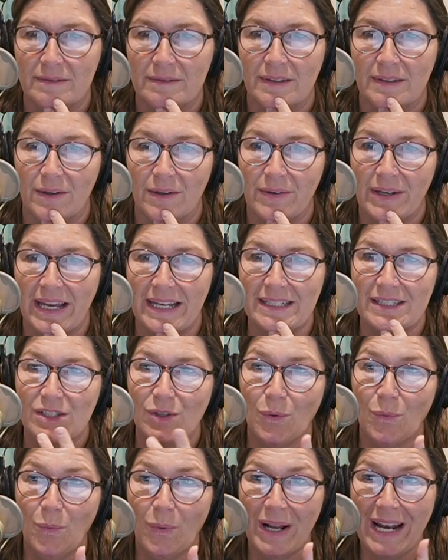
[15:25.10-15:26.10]
Okay,
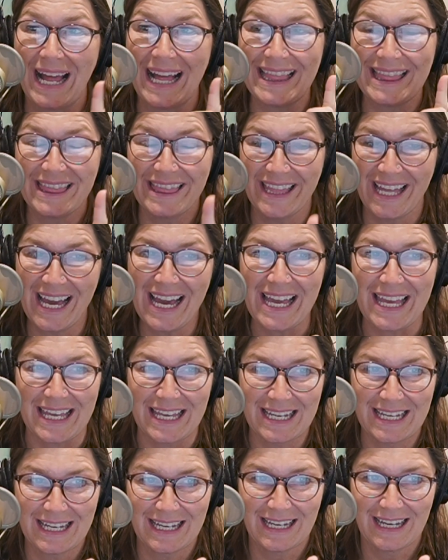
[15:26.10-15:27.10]
so what I
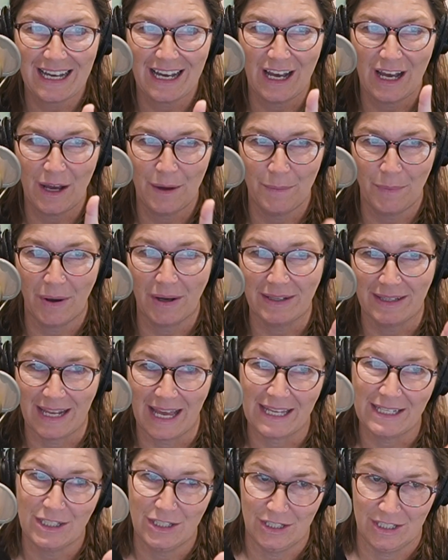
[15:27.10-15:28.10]
like, uh,
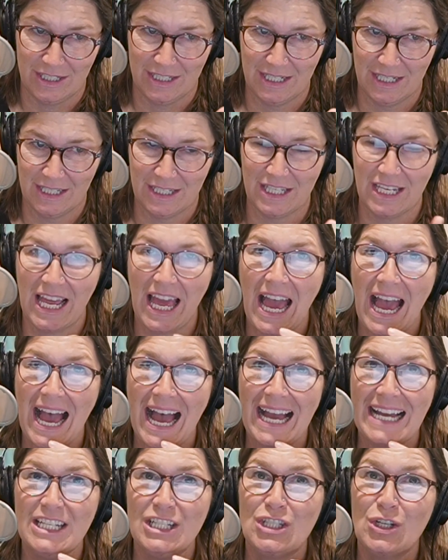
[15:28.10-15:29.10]
I, I,
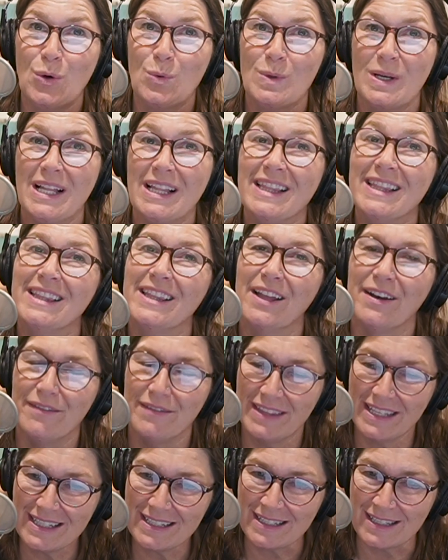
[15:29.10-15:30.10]
I don't love
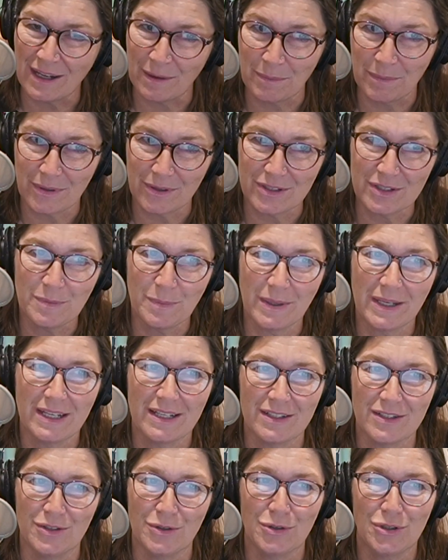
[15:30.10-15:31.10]
these numbers
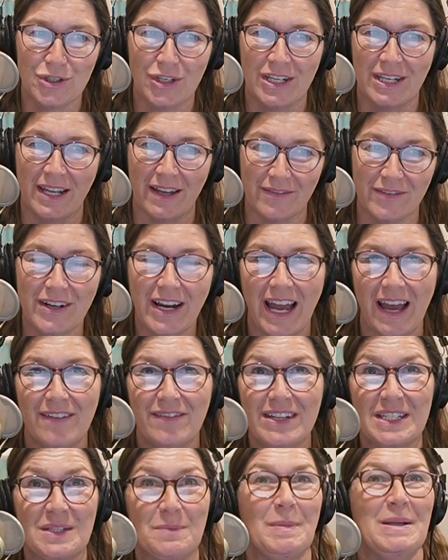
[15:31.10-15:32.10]
because you should never have
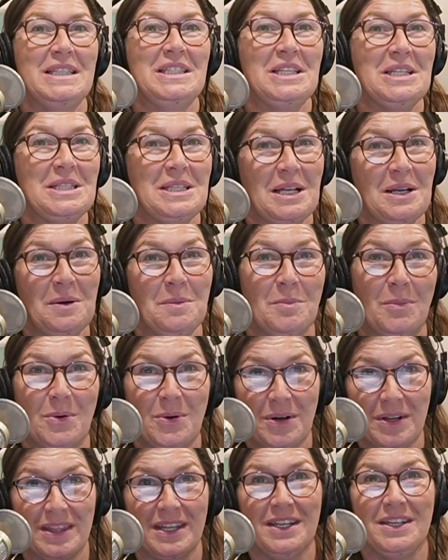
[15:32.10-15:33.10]
expenses that are
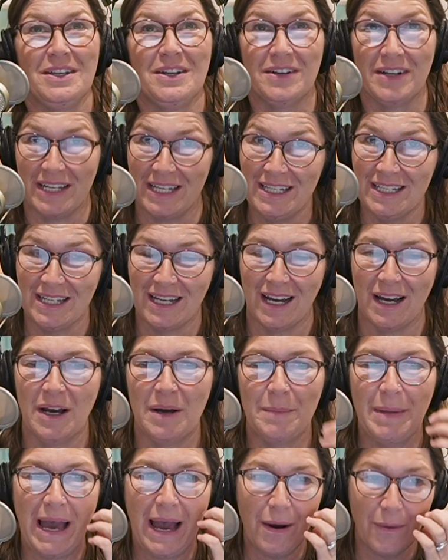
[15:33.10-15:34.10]
more than your
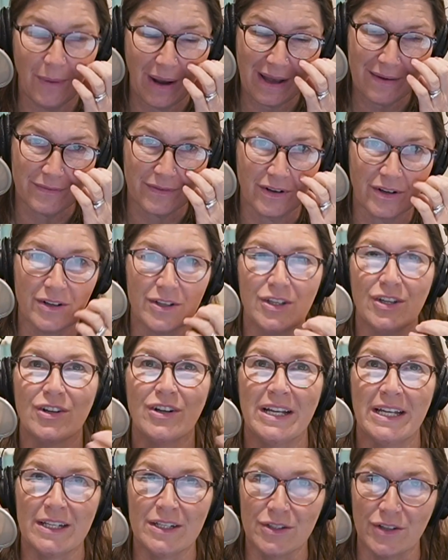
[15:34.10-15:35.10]
income. However, you're
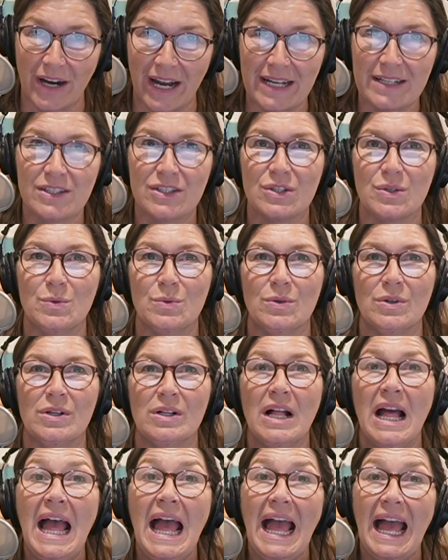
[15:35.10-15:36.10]
in grad
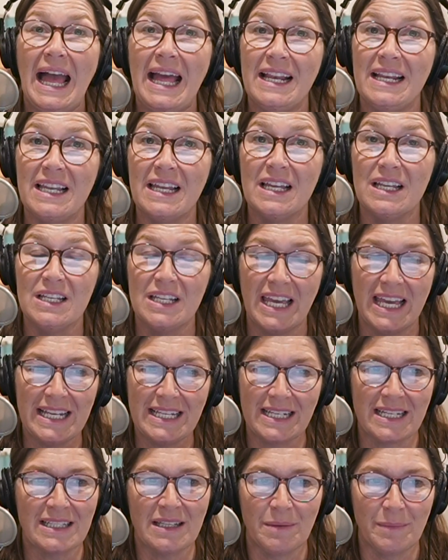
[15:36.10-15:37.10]
school and it
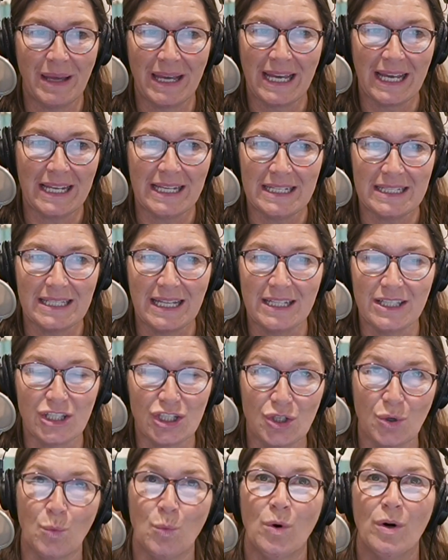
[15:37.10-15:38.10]
doesn't make any sense
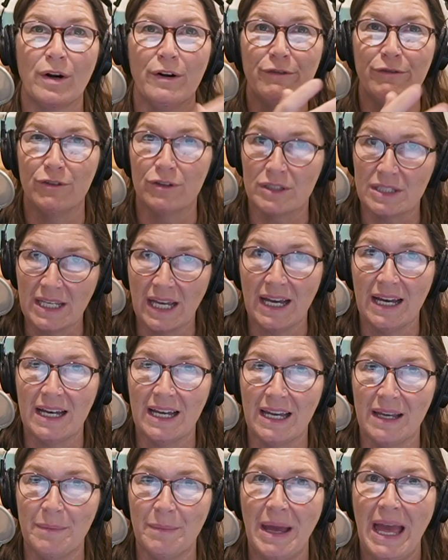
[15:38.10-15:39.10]
to work full
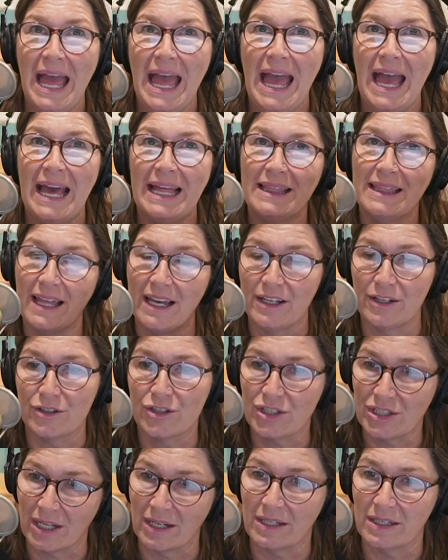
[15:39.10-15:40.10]
time and let your
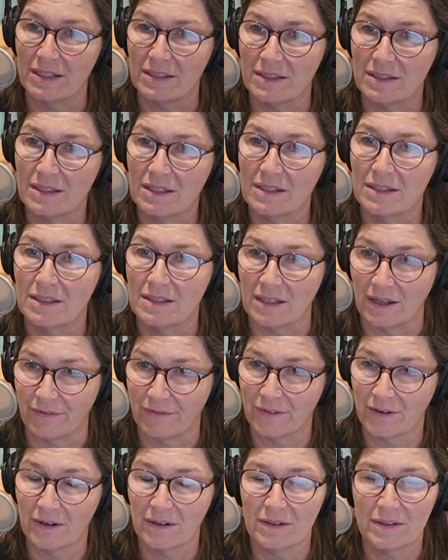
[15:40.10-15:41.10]
studies
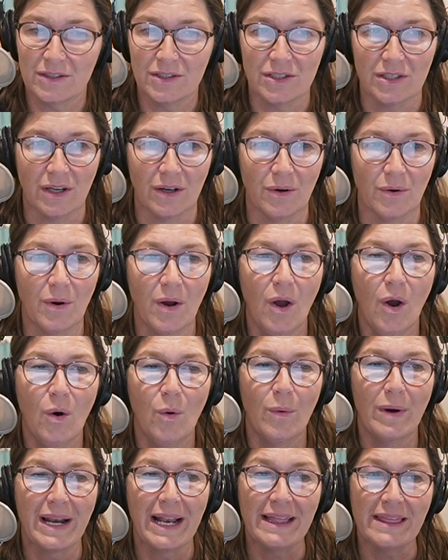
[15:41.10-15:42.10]
suffer. So
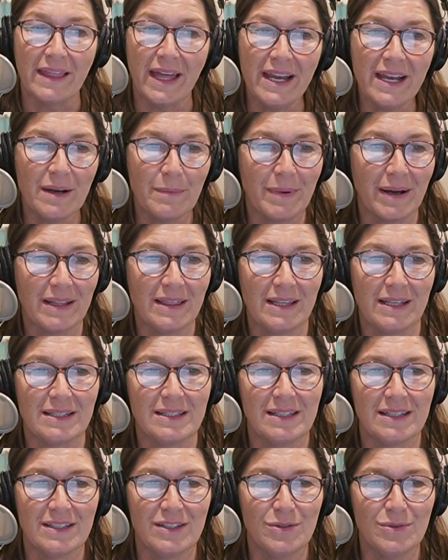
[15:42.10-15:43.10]
what I like about
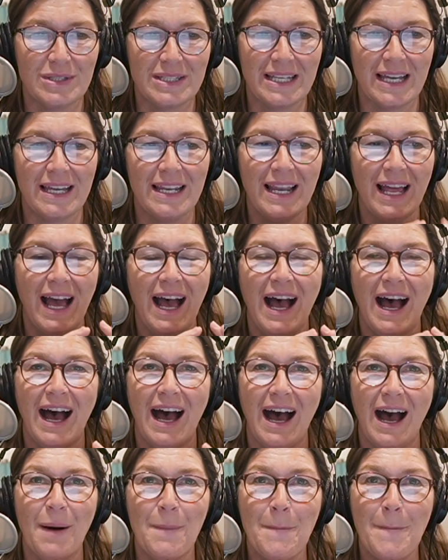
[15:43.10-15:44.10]
this is you said,
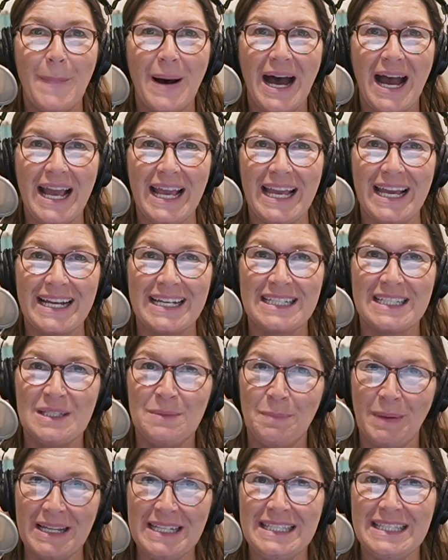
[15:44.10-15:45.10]
my
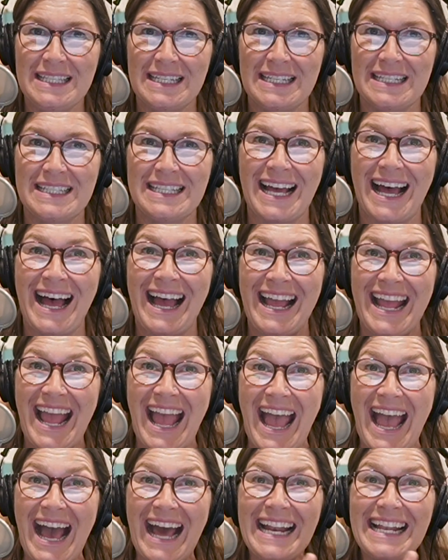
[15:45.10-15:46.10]
expenses, I
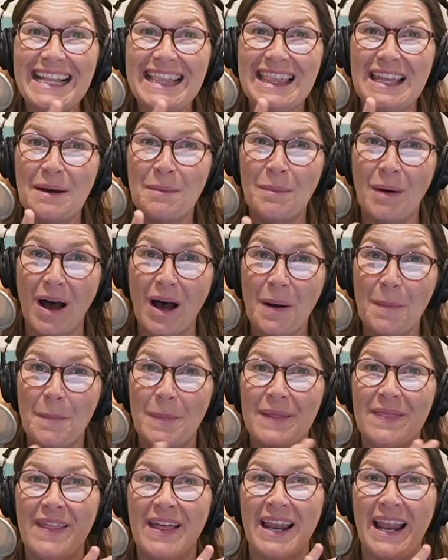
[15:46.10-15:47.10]
added them up
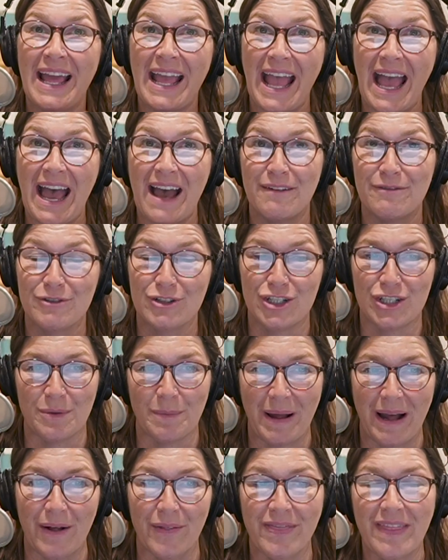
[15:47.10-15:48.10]
and then I averaged them
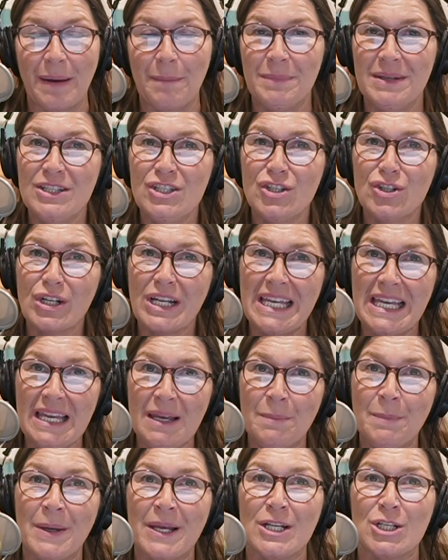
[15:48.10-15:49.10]
out. That means you're
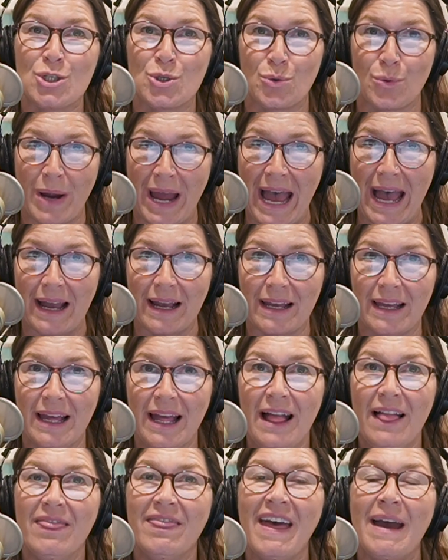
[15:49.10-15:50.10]
keeping track.
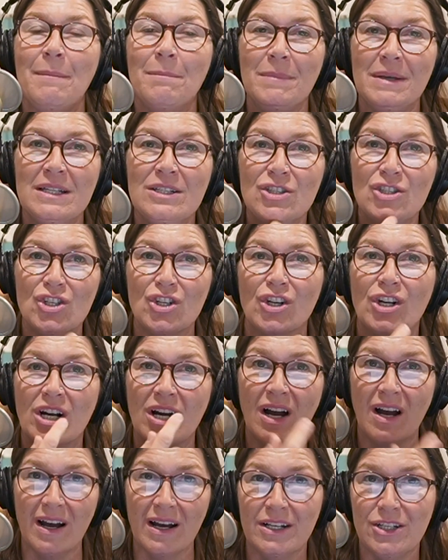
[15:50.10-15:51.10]
That means you're
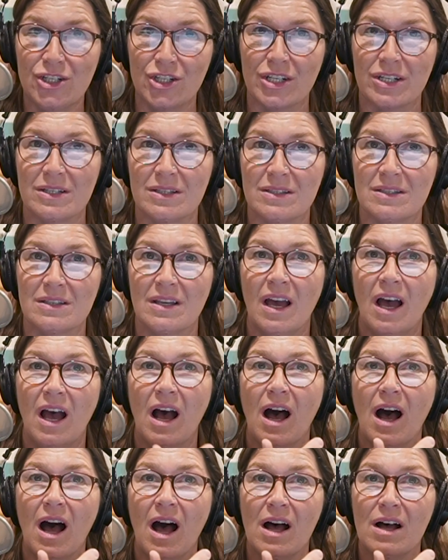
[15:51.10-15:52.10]
conscious
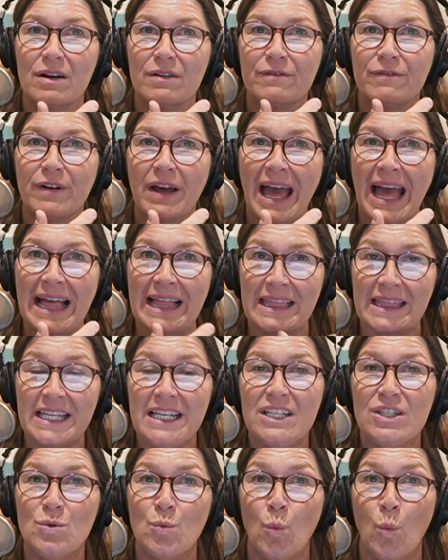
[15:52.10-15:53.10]
of at
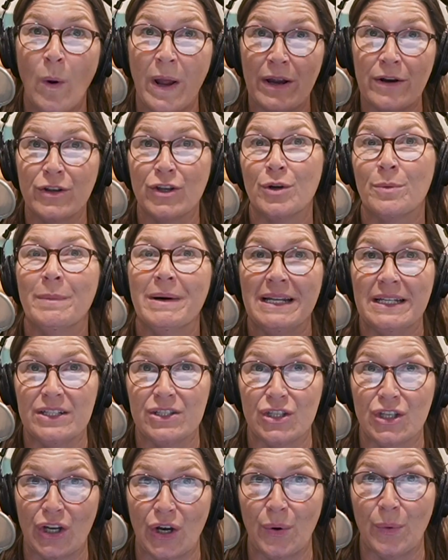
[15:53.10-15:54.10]
least where your
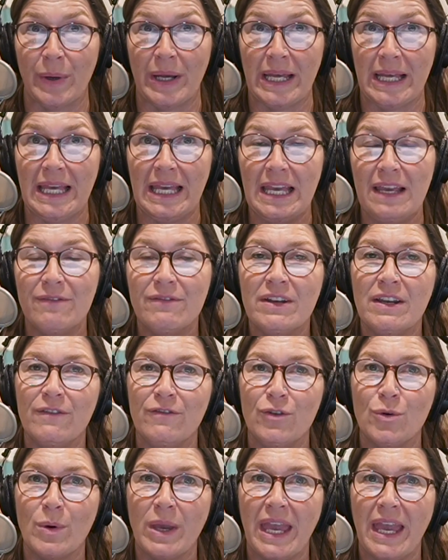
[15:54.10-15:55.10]
money's going, even
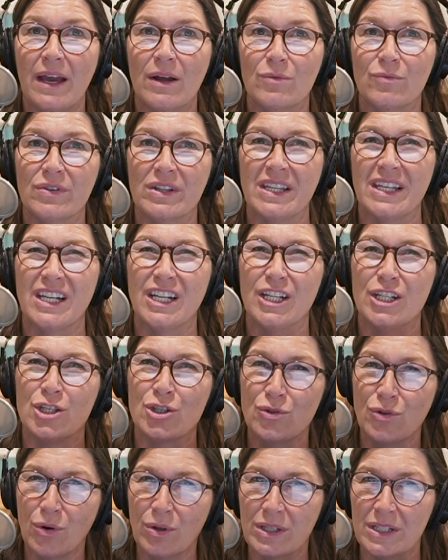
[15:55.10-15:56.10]
if you can't really
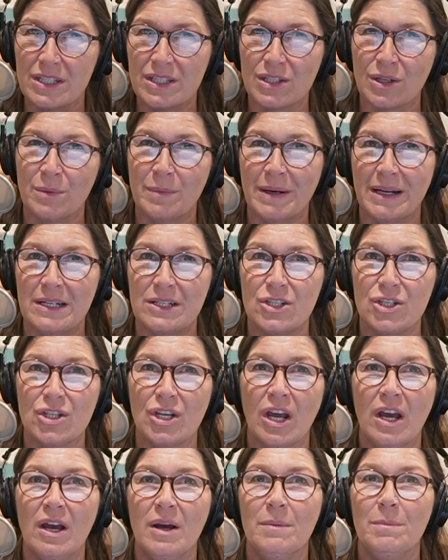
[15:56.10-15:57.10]
control it so much
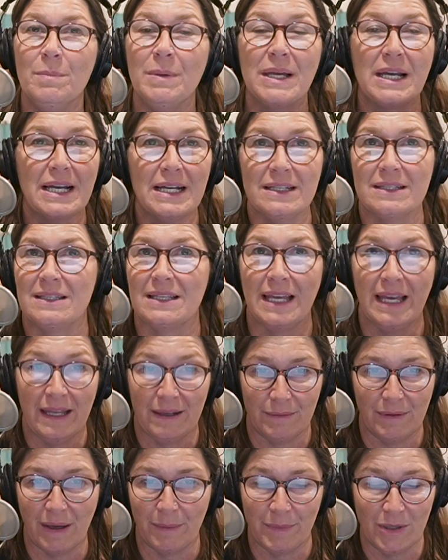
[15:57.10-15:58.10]
because
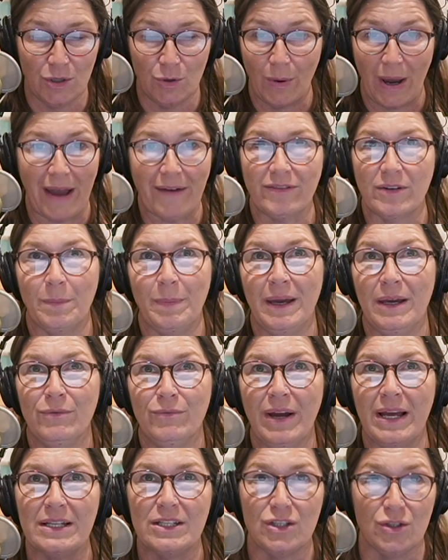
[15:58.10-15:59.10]
it, I mean, you have to pay
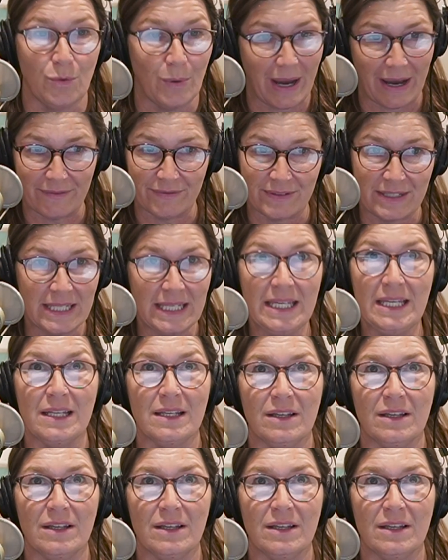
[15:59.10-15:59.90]
rent, you have to eat,